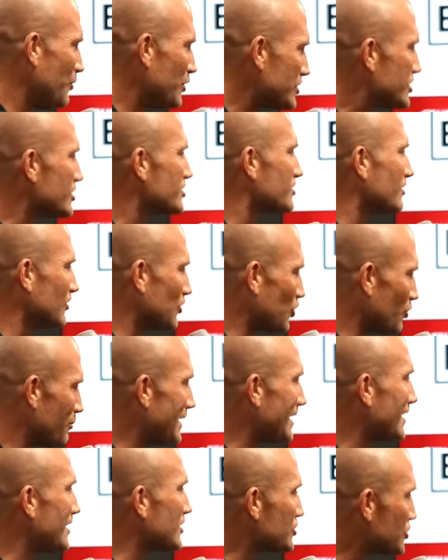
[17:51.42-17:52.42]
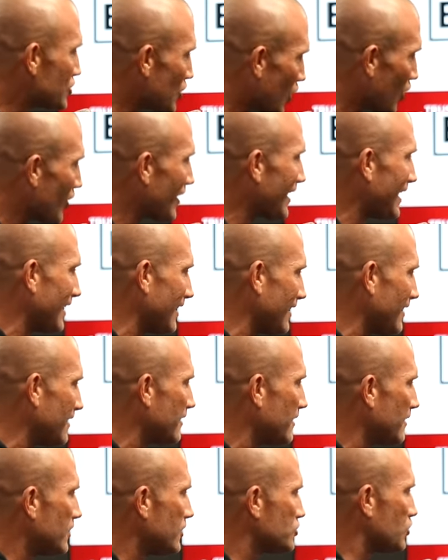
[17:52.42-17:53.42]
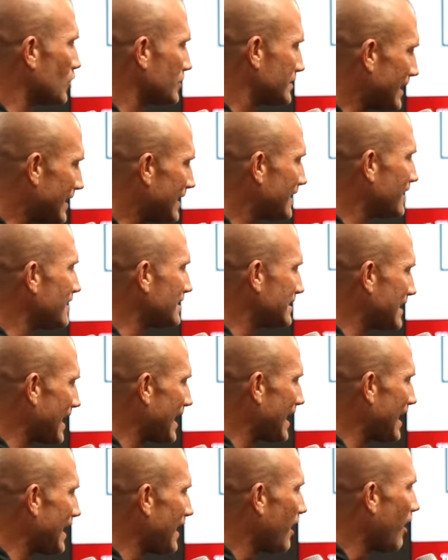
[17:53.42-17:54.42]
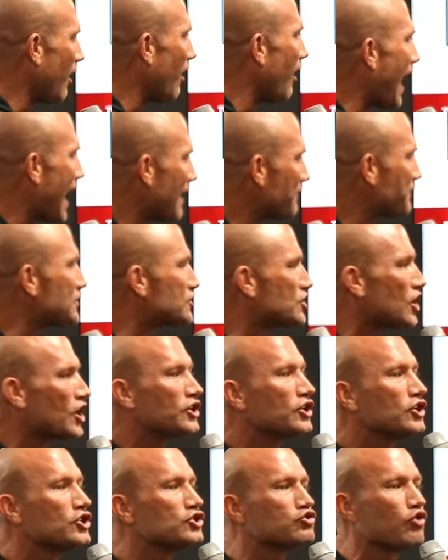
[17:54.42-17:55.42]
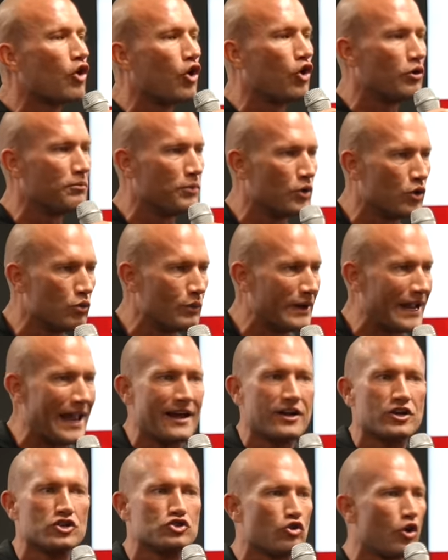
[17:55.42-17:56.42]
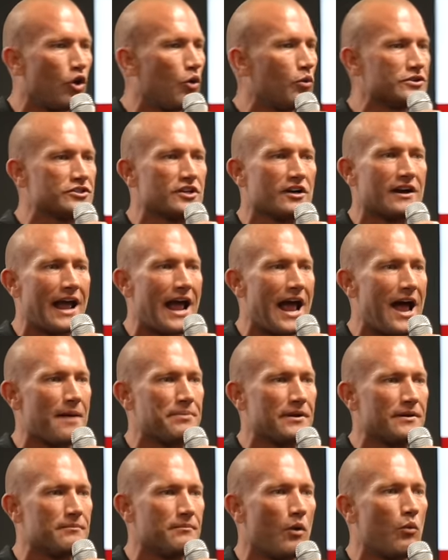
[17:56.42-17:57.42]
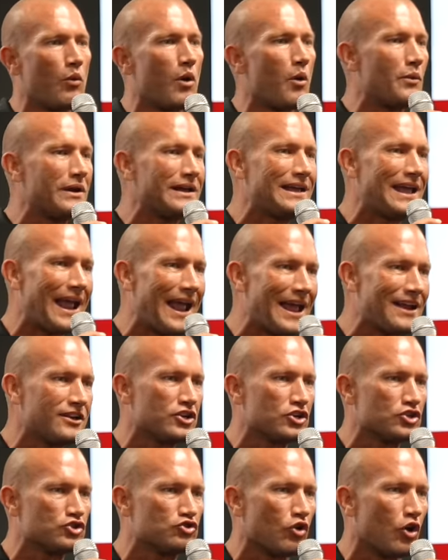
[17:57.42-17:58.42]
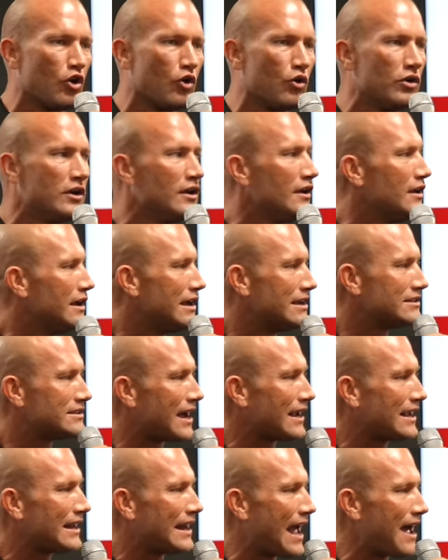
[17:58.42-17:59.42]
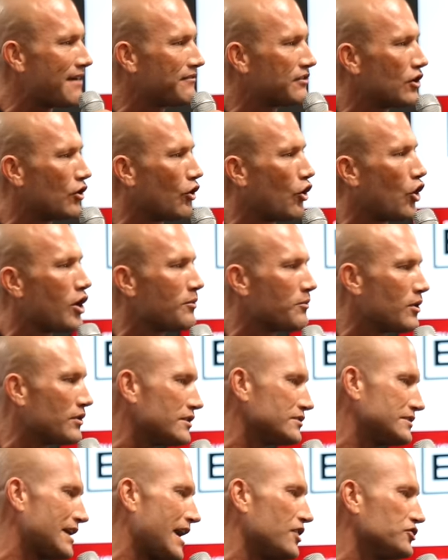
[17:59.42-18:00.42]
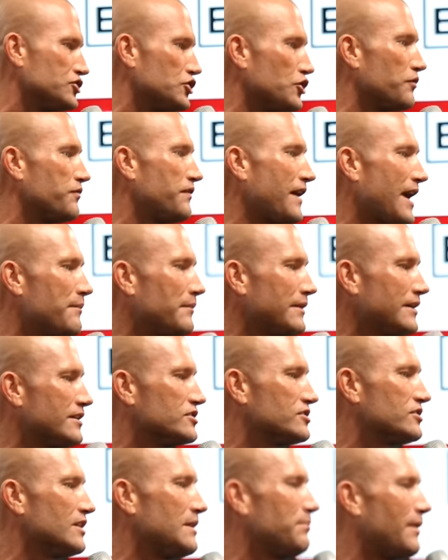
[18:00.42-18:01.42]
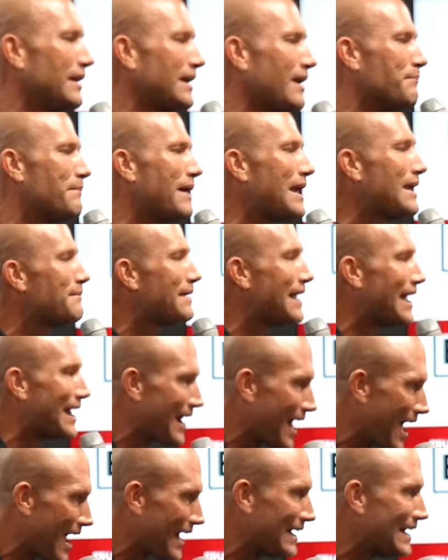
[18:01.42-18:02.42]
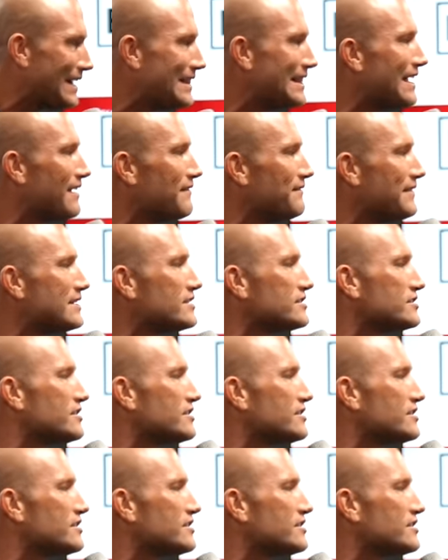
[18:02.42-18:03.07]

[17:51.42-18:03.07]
which is a little bit concerning. So at the end of the day, life is uncontrollable. We can't control what's going to happen, but what we can control is I can have an alarm on this house and your family can sleep like a baby at night. And in the event